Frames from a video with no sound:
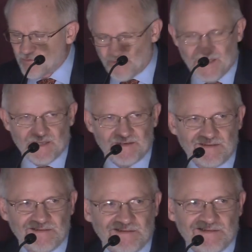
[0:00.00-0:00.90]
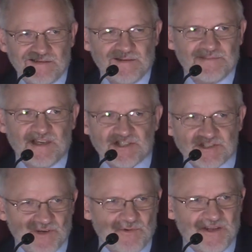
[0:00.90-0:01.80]
red, I'm not
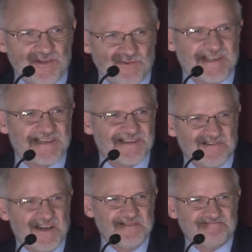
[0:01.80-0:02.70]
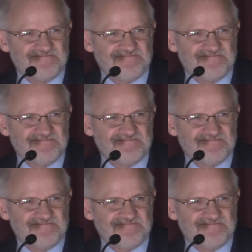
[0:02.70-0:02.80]
sure I want to drink it, right?